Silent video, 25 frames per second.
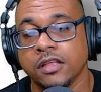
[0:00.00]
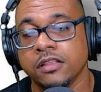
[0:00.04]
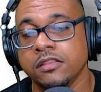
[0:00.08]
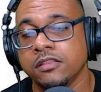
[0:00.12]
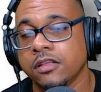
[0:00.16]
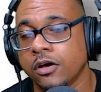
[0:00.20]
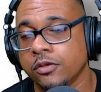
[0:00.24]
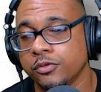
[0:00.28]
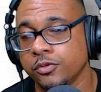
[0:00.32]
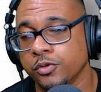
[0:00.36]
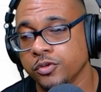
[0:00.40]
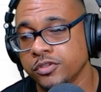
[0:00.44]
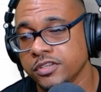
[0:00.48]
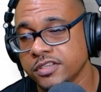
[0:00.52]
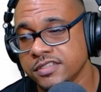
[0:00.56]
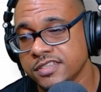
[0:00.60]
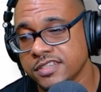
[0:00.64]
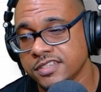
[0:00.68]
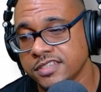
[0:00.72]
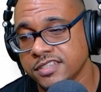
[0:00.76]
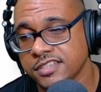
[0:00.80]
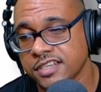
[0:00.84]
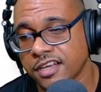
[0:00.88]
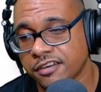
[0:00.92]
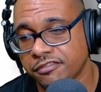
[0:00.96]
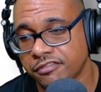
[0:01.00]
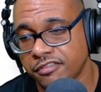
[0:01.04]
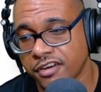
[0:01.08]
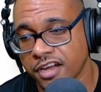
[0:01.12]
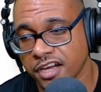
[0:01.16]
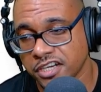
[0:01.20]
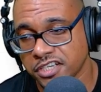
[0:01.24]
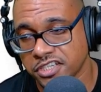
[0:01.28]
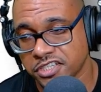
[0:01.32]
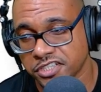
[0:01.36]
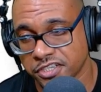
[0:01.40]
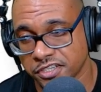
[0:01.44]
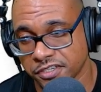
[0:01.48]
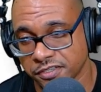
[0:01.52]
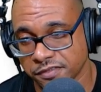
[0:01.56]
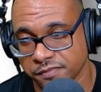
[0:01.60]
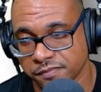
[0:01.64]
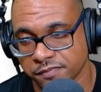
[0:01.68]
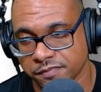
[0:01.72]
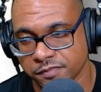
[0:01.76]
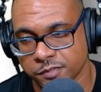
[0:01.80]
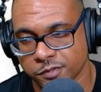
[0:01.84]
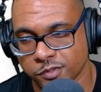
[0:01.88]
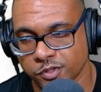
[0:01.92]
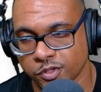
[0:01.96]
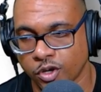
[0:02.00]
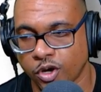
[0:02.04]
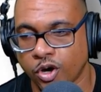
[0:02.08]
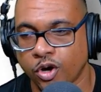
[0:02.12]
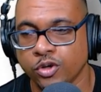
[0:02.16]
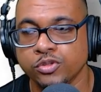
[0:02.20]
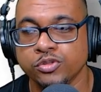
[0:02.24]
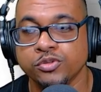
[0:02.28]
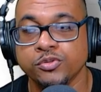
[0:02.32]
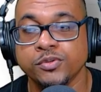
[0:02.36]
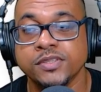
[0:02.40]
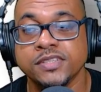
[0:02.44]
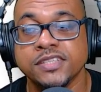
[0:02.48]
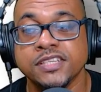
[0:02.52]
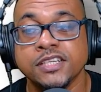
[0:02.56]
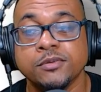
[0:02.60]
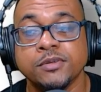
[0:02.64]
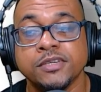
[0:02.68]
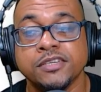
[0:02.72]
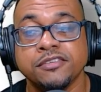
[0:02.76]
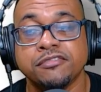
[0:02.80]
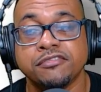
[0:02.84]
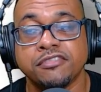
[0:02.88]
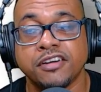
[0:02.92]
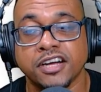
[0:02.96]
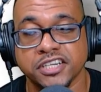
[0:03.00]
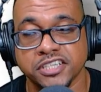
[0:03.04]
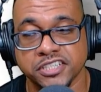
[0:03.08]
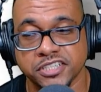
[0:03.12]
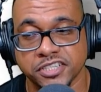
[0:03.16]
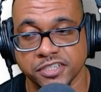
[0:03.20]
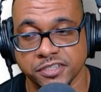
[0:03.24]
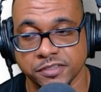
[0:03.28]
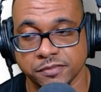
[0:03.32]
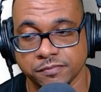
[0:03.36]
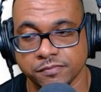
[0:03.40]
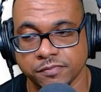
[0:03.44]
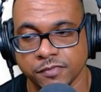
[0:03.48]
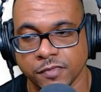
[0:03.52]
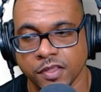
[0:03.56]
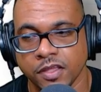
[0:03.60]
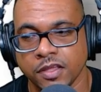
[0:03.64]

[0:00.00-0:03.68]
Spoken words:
Now notice this is a fraction. So how do we deal with the fraction?